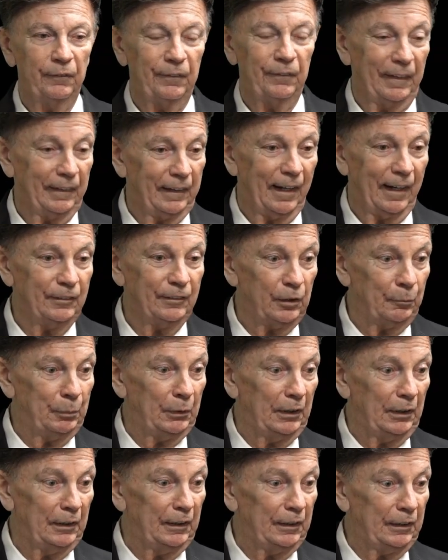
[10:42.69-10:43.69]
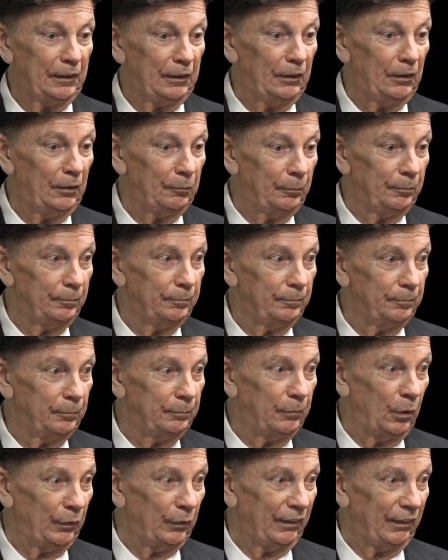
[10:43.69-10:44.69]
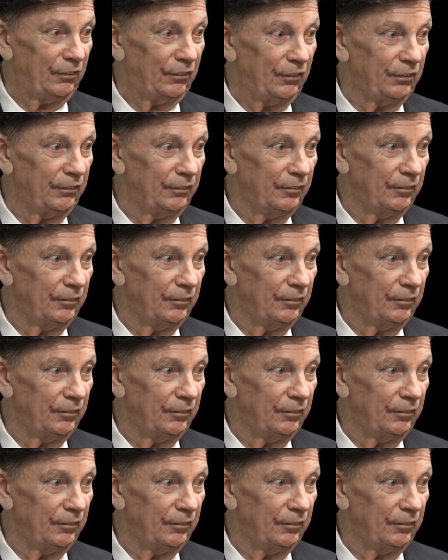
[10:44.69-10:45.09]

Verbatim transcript: They got the political points.